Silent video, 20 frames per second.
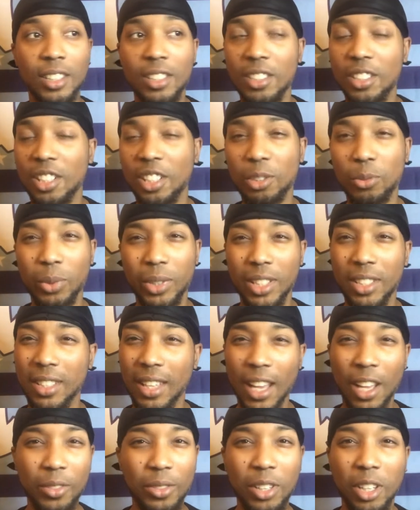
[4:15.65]
Just when he's
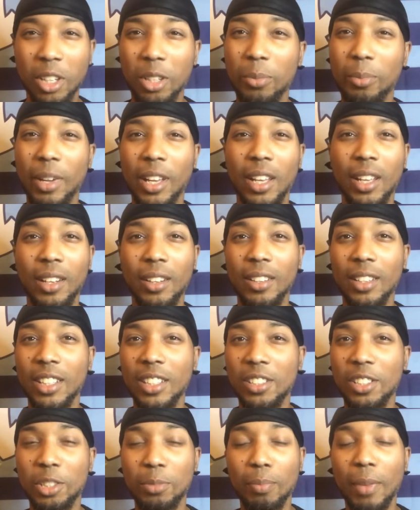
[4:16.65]
out there, man, he
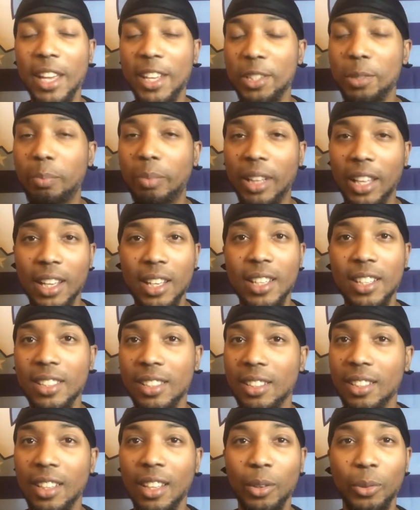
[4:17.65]
just makes
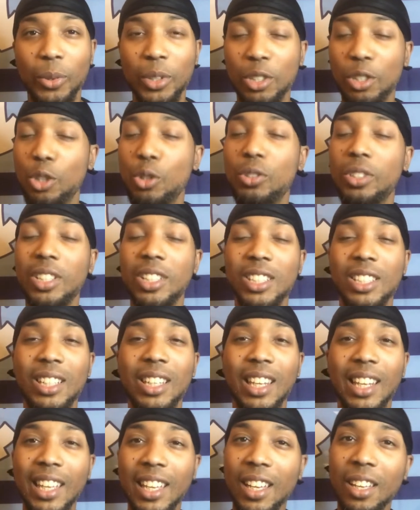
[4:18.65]
plays with using his
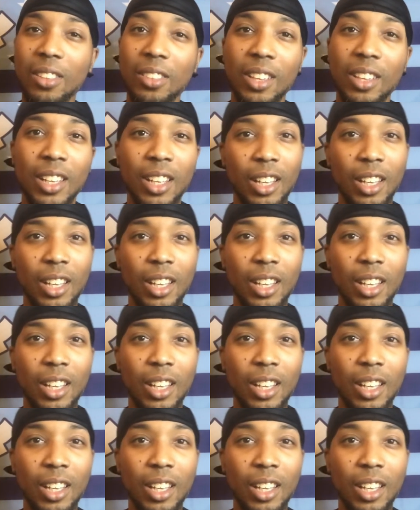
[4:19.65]
length,